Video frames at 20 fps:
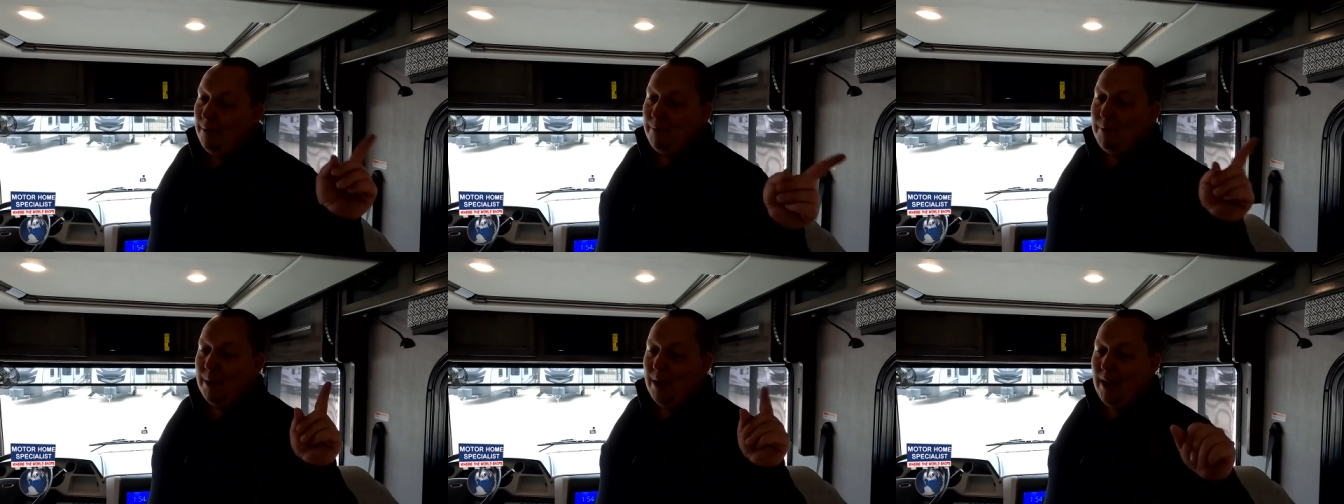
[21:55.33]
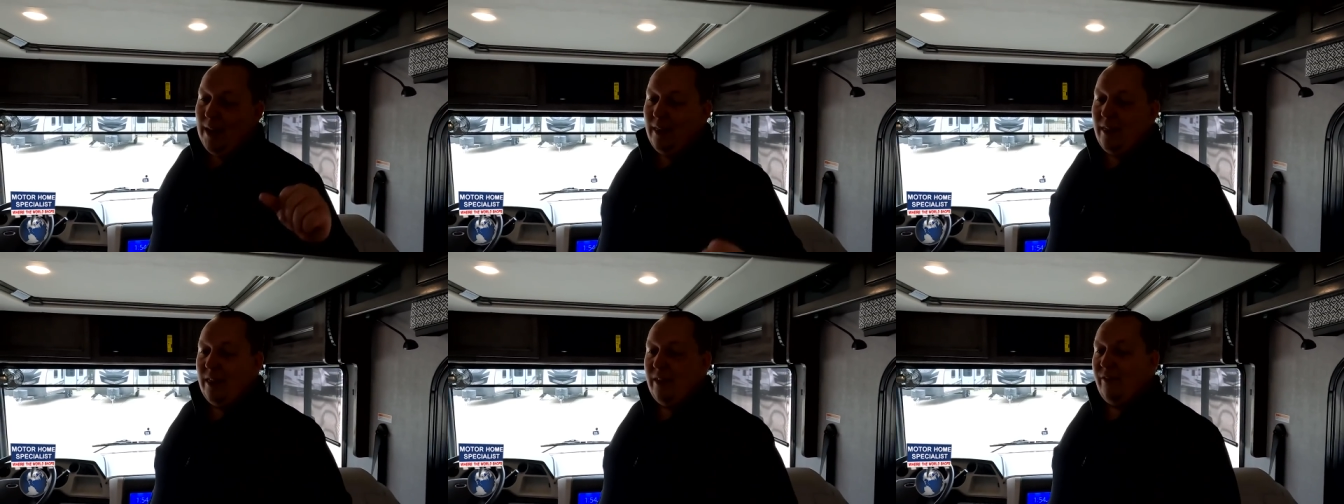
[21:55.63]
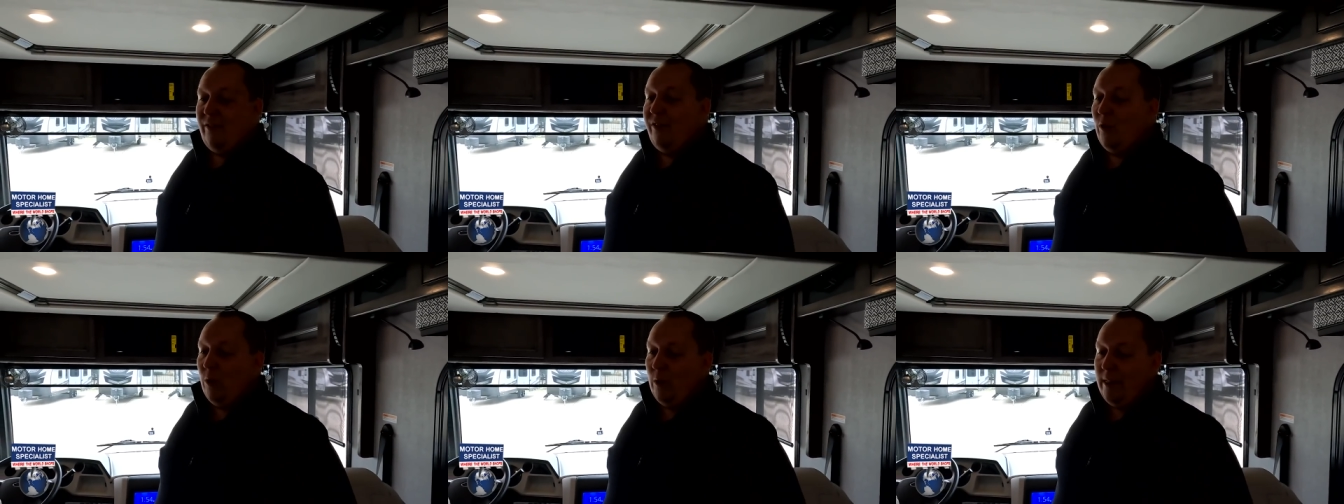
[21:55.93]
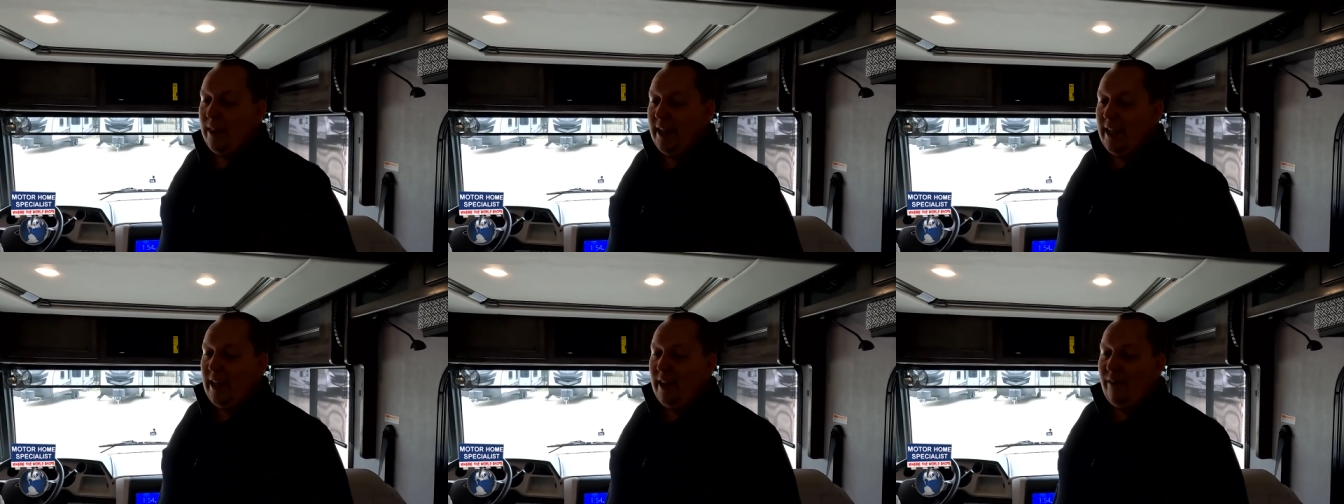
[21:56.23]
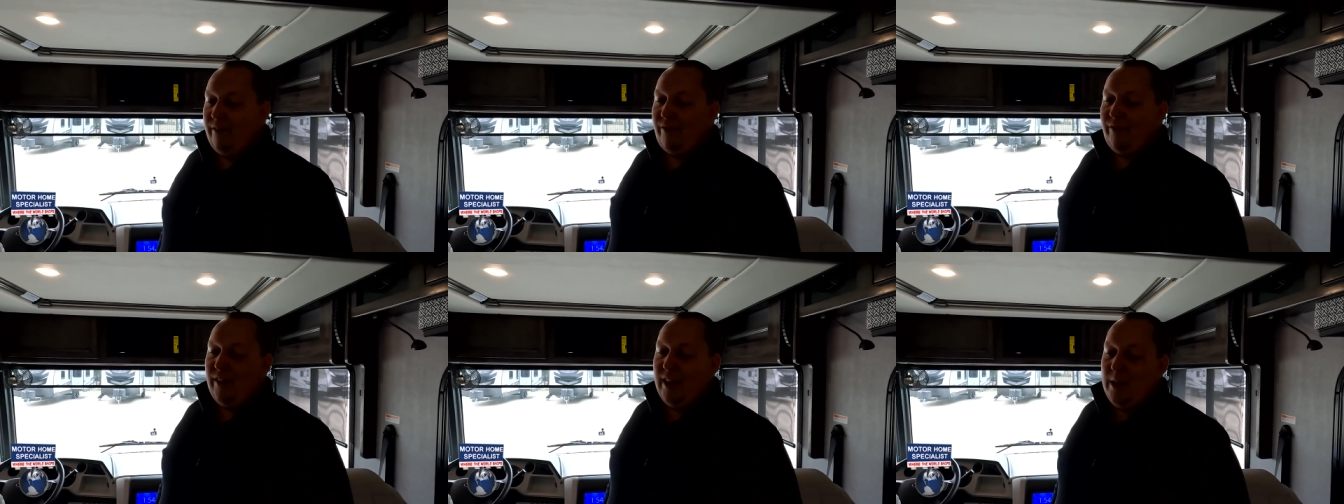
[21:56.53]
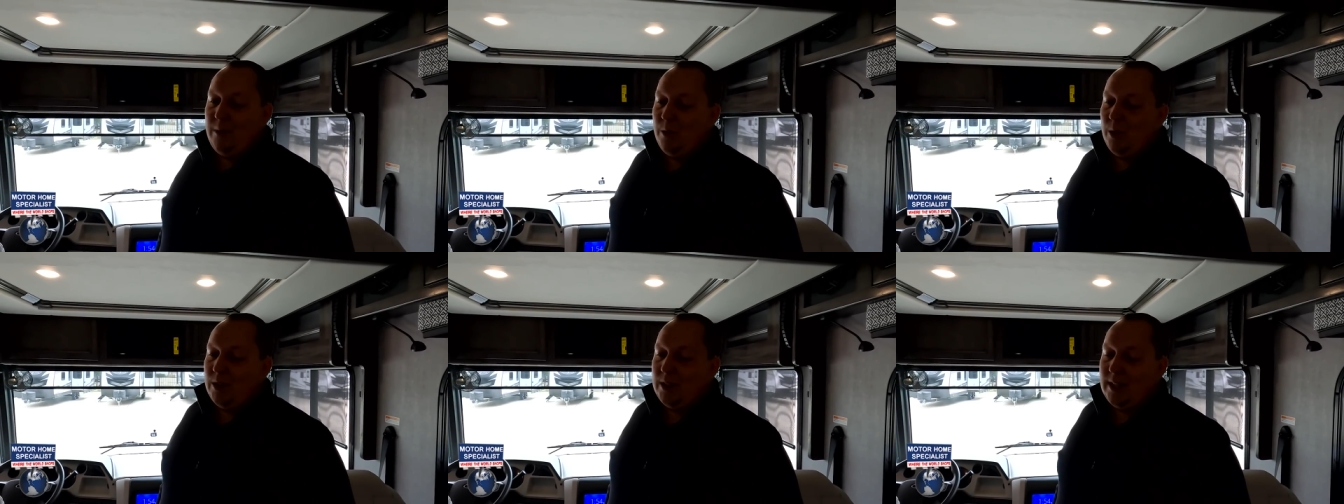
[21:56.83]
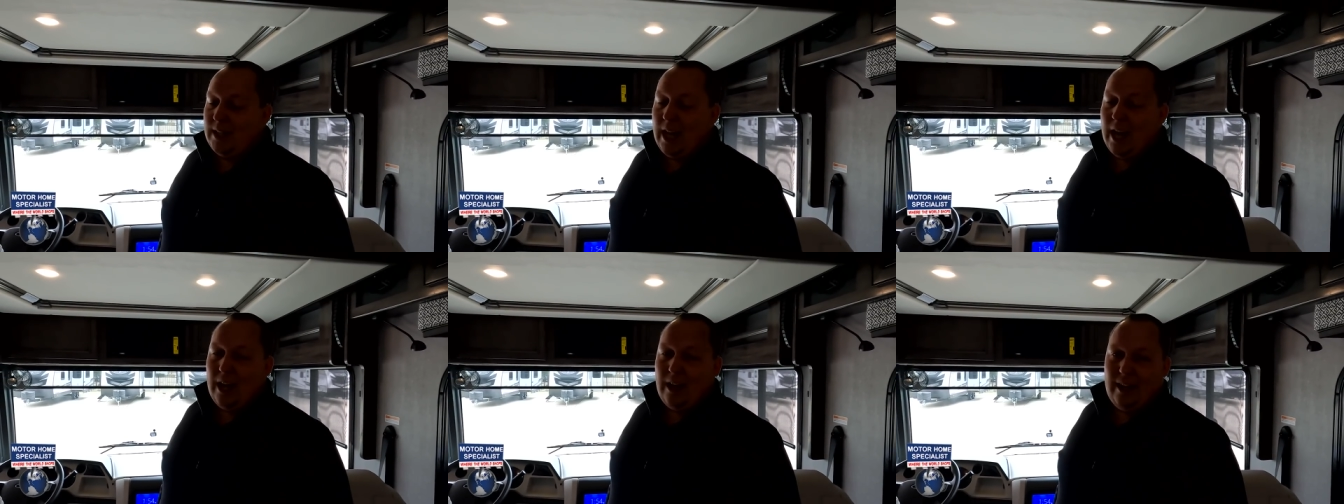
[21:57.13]
But for the Fleetwoods
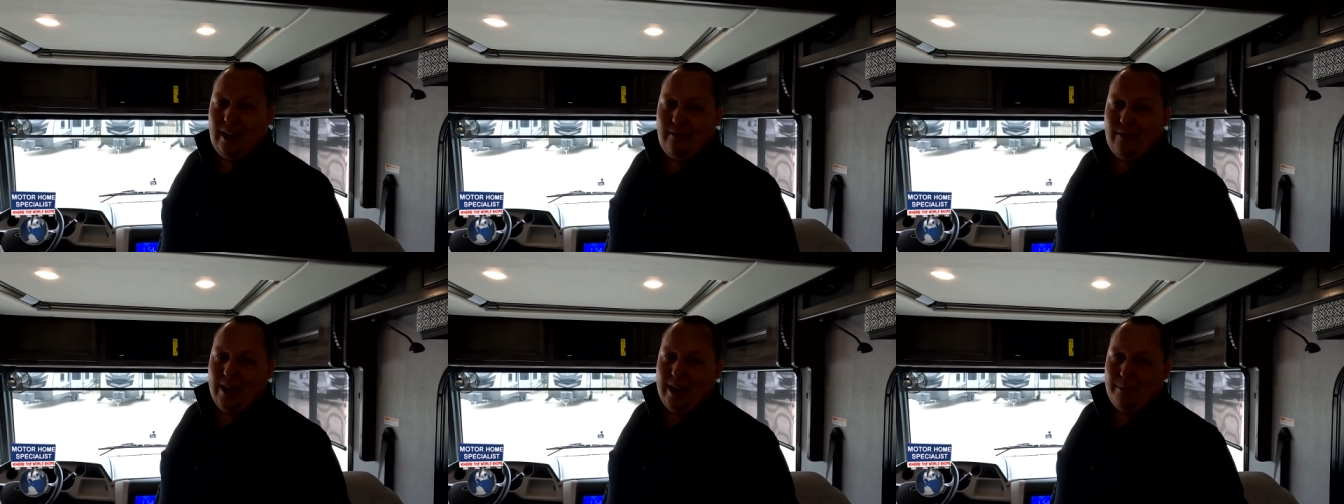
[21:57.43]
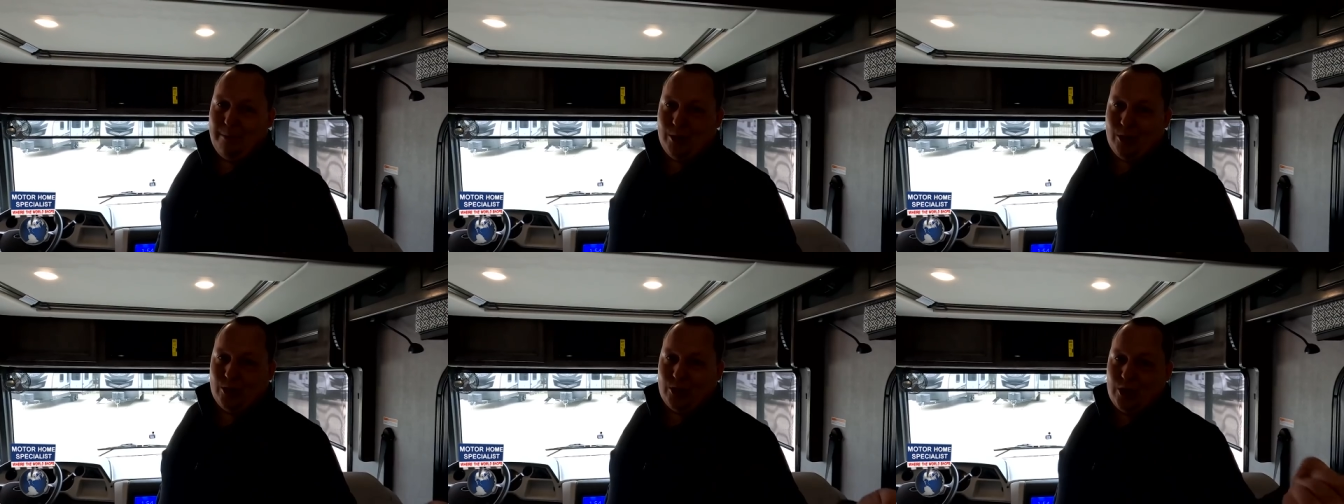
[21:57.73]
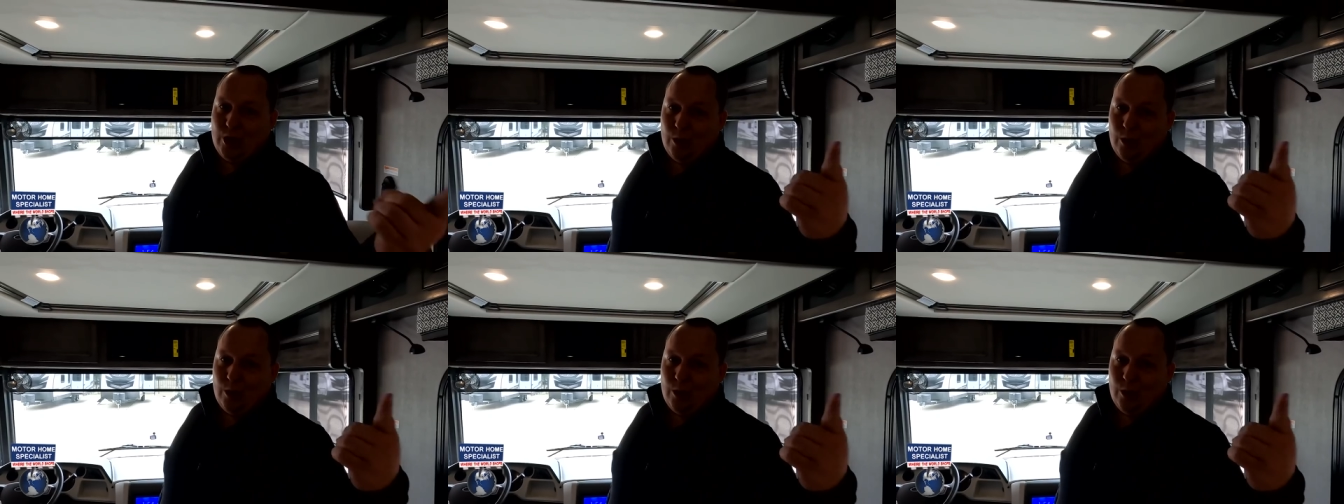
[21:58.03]
and Holiday Ramblers,